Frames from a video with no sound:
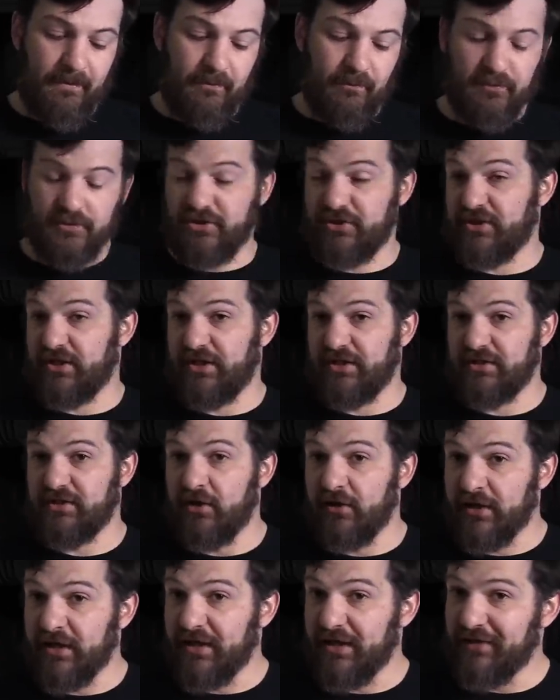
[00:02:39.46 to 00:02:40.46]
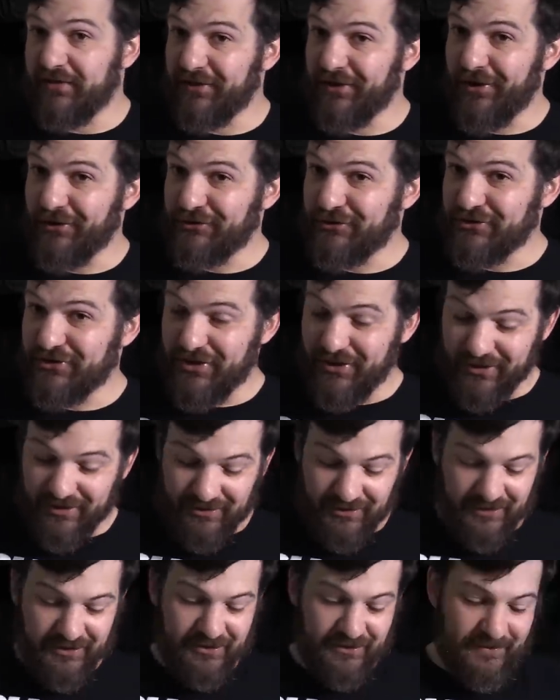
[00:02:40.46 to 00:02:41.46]
We're just going to dunk it in the ultrasonic
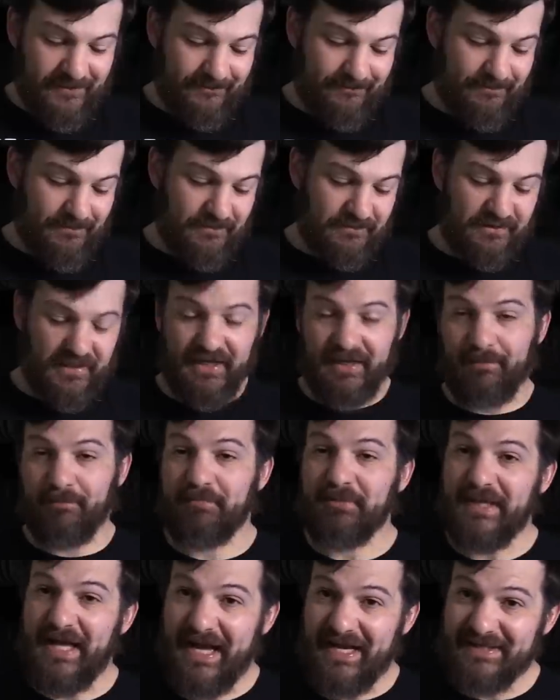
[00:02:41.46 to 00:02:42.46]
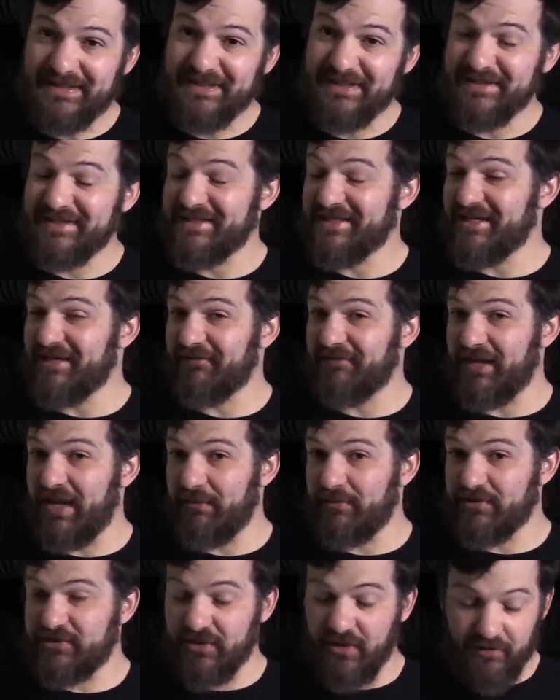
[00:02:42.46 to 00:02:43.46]
cleaner, let it blast it, see if
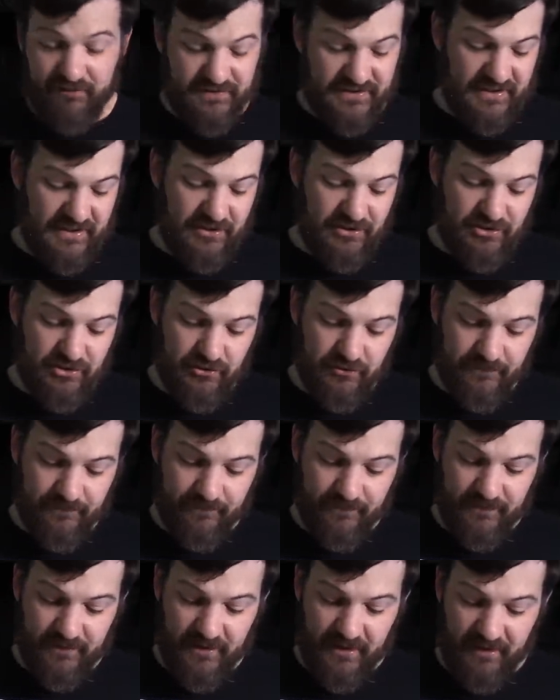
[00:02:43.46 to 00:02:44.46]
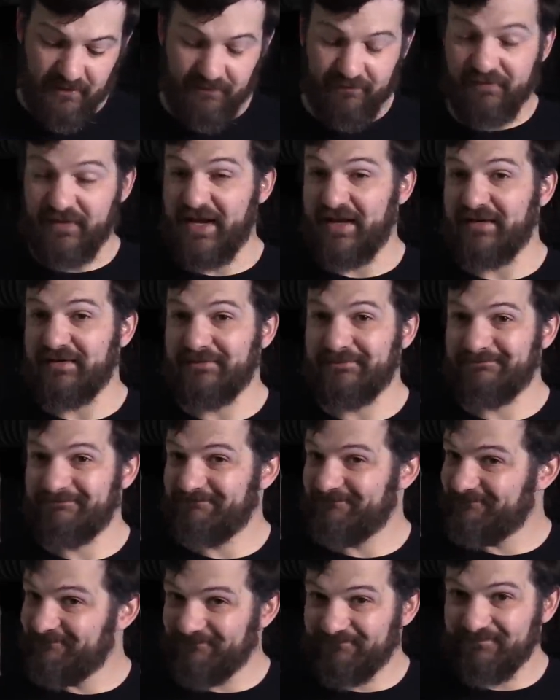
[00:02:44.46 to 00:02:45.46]
that resolves the issue. And if that
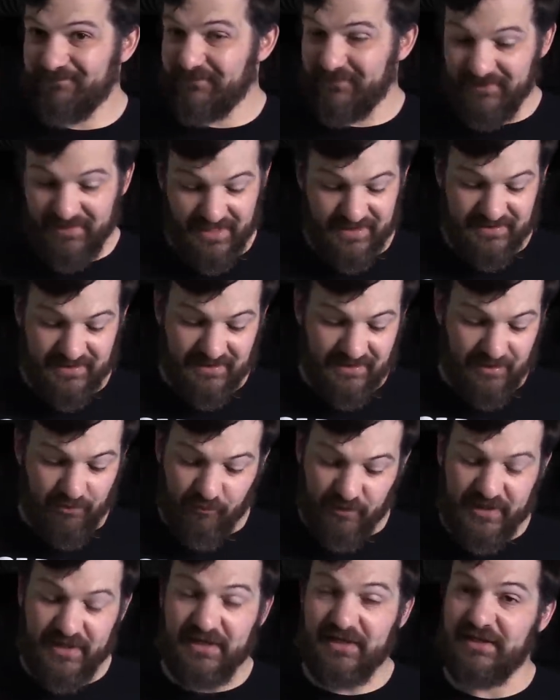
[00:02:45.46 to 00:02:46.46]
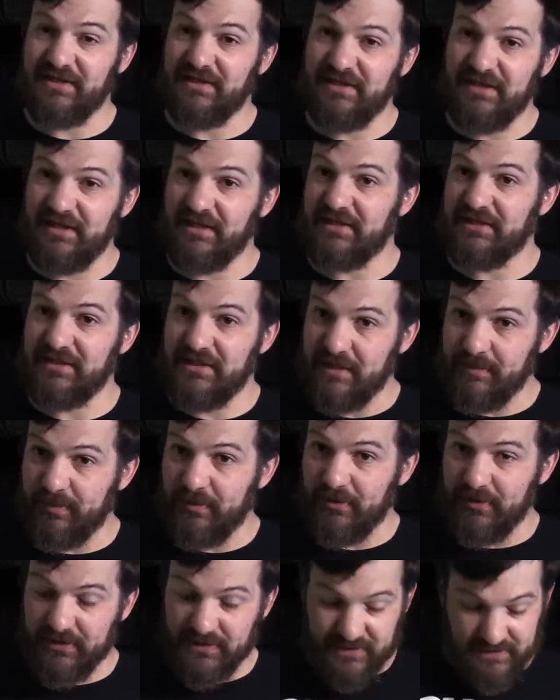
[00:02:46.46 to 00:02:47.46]
isn't, then we need to dig
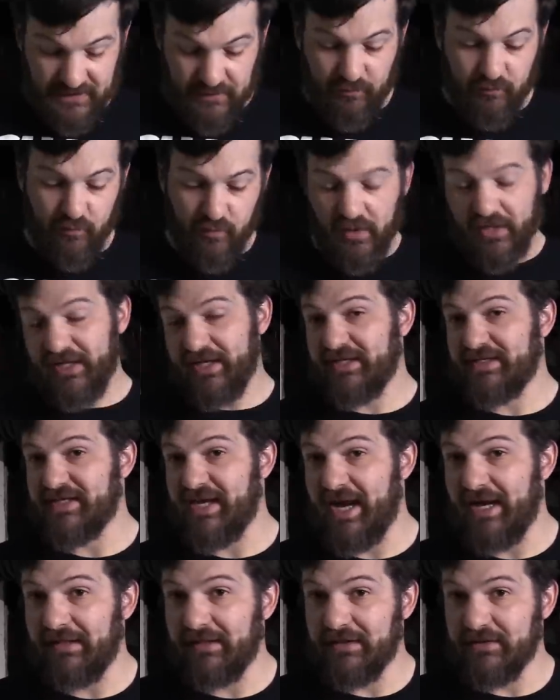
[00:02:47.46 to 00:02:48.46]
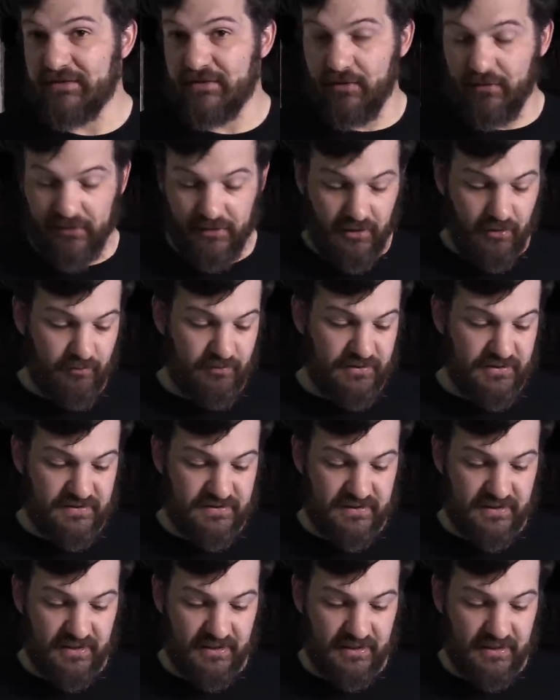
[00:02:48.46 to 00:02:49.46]
deeper and see what exactly is going on with
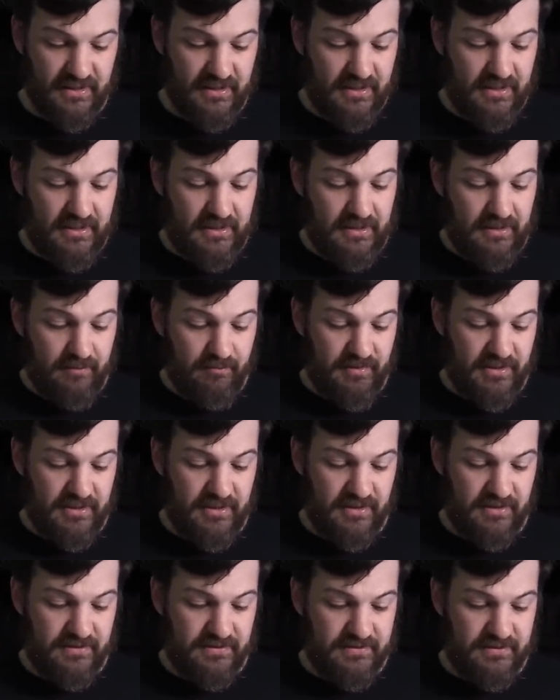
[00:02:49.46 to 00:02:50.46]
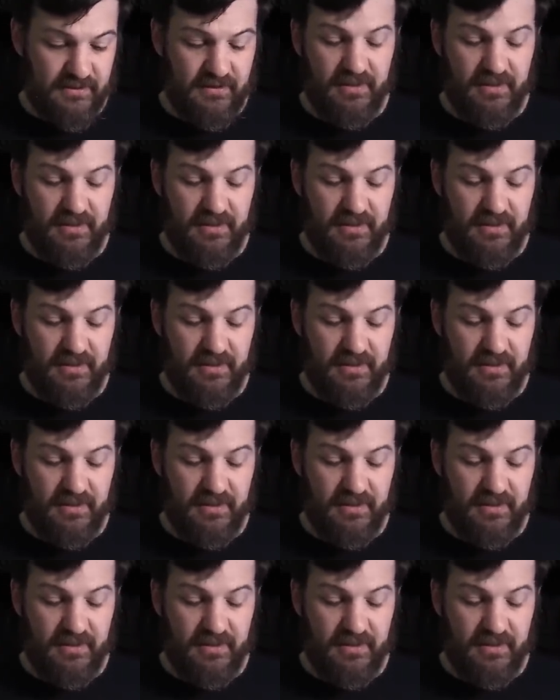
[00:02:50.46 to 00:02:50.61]
this thing, because